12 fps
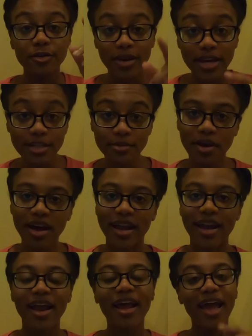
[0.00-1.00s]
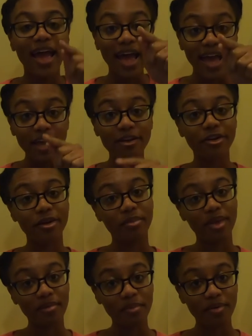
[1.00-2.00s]
So, guess what?
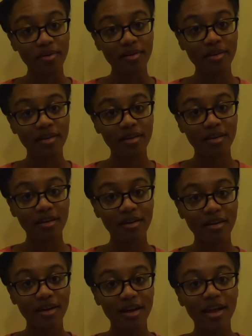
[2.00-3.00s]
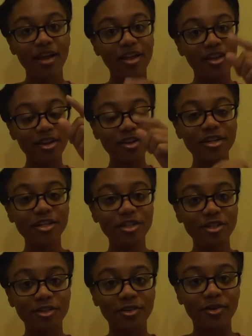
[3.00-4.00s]
Hangry people, look
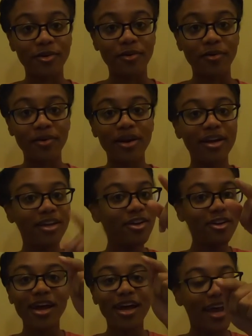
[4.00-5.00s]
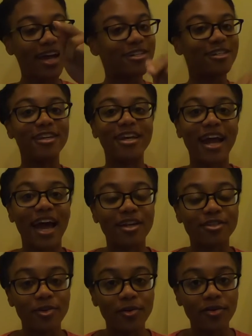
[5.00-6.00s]
at you. You're not actually an
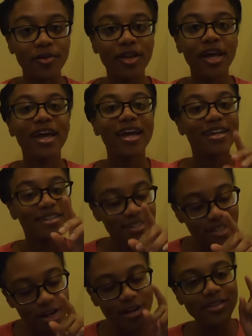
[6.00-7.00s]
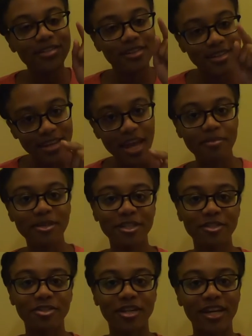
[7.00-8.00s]
It's just
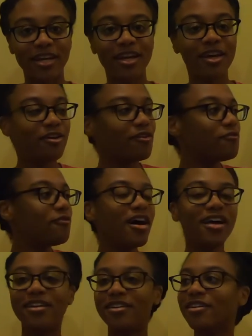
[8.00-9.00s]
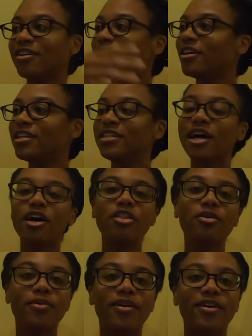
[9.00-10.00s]
chemistry. Run.
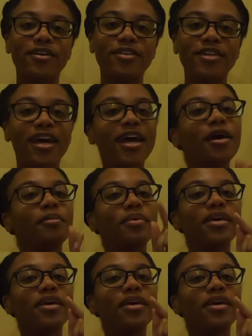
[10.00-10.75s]
Tell the world.